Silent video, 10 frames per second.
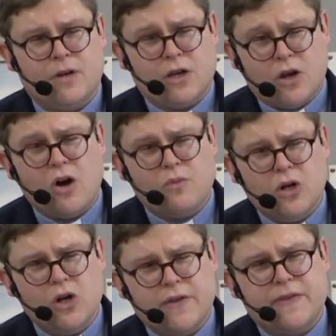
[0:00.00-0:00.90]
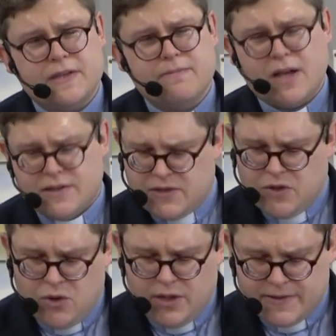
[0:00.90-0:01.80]
And God will look at this man's
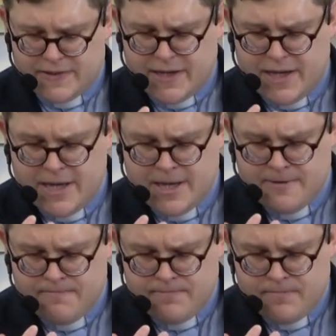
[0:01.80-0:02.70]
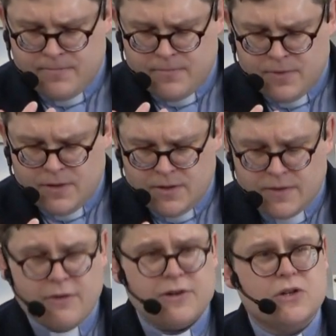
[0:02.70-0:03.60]
soul and see
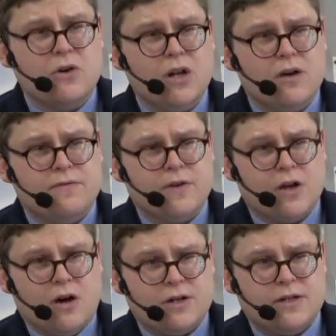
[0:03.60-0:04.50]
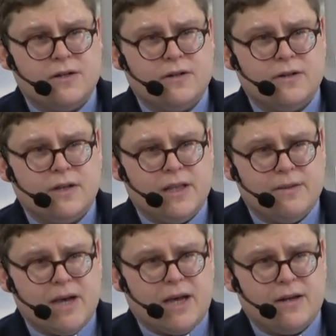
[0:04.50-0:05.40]
there is no love for God in
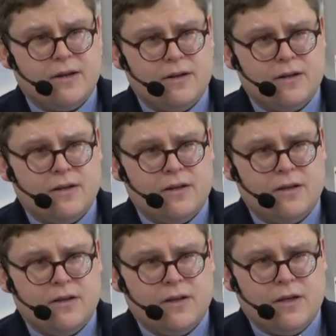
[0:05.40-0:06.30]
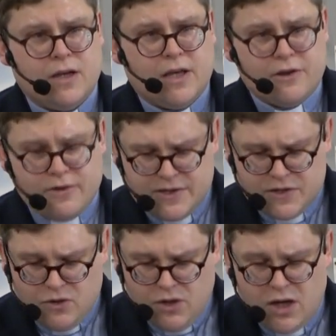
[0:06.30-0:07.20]
the man. And there
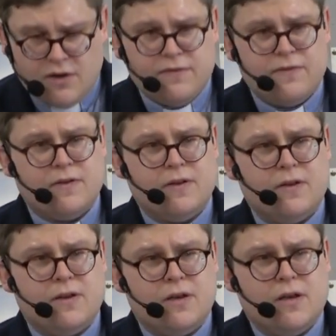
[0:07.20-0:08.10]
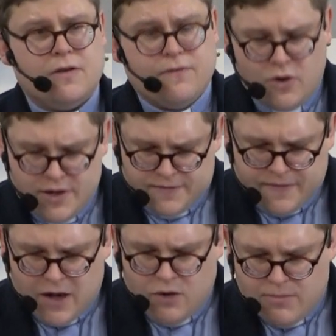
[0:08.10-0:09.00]
is no love for his
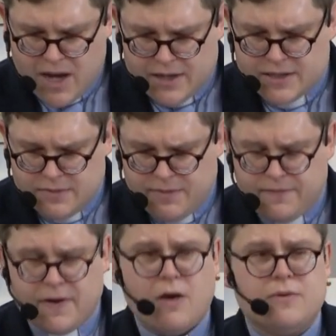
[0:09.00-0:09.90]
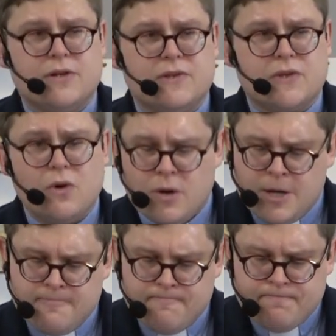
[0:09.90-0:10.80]
fellow man to be found. And so
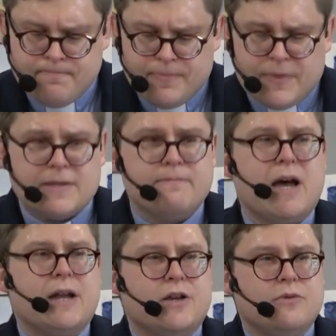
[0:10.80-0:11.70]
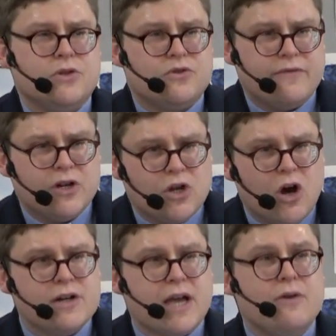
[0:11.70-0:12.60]
this man who has driven
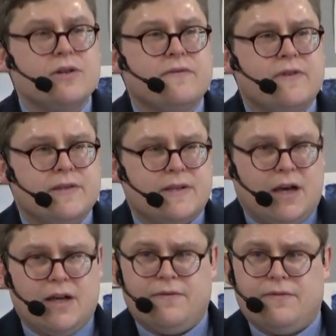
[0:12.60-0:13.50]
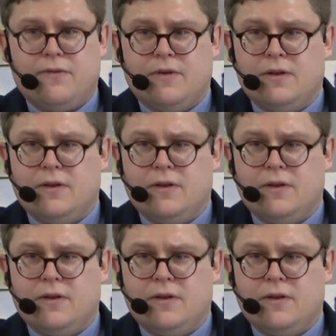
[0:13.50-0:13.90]
God out of his life